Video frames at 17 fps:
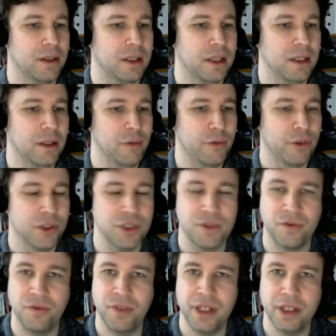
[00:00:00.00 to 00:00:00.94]
In the
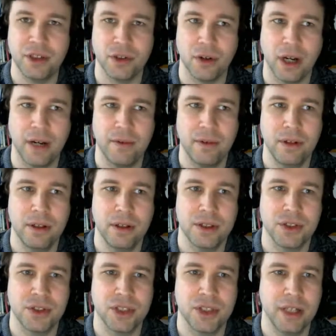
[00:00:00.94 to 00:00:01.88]
first video, I will
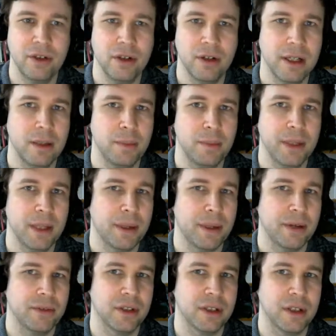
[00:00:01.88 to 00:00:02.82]
tell you a little bit
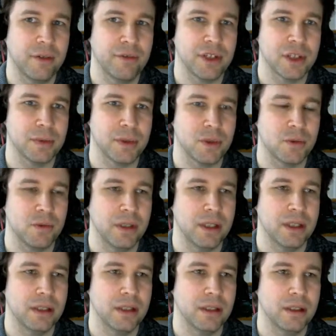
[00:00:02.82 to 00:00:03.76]
about the difference
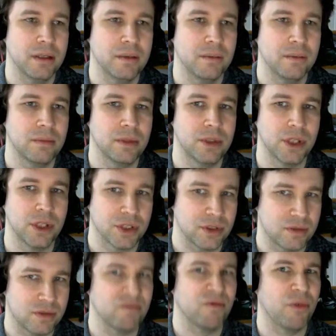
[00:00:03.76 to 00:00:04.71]
between
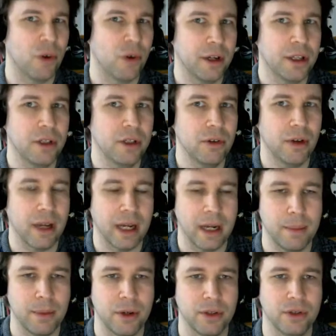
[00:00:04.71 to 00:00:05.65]
just running your
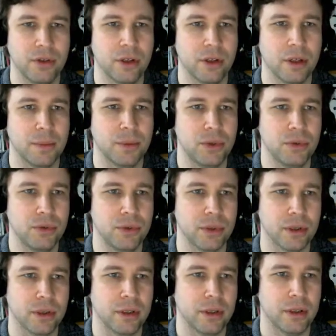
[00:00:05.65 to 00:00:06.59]
app on your
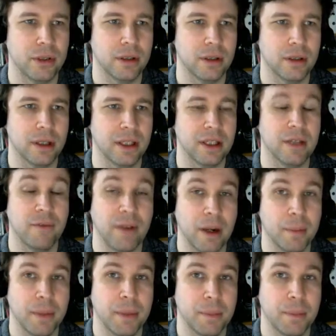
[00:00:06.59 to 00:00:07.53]
computer in
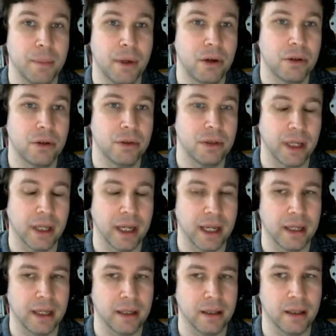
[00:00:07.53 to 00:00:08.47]
development mode
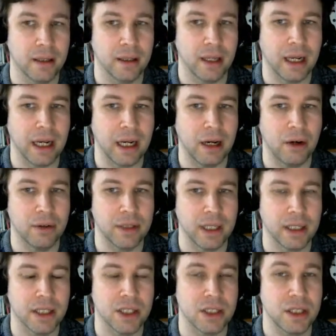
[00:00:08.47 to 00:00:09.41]
and how
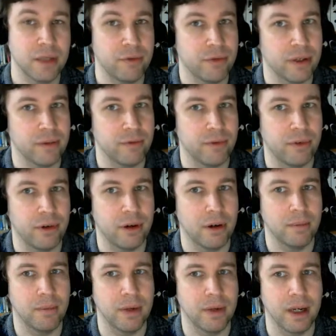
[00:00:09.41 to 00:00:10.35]
that is different
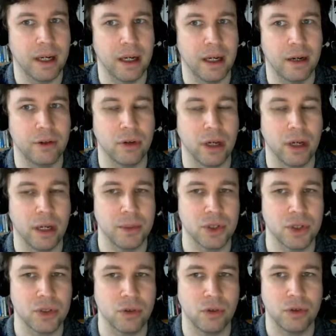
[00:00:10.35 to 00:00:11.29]
from how your app
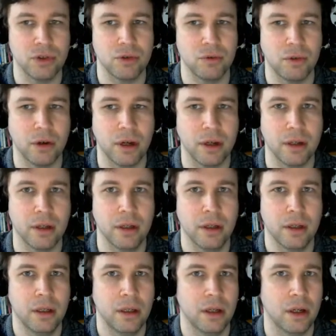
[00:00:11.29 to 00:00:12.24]
is going to run
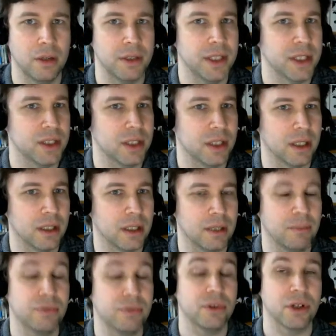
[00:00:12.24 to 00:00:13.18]
on the internet
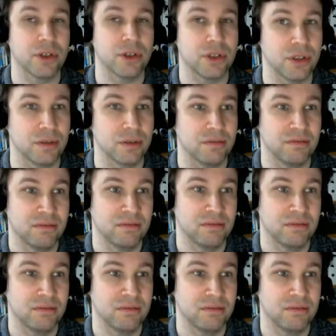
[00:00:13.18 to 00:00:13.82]
in production.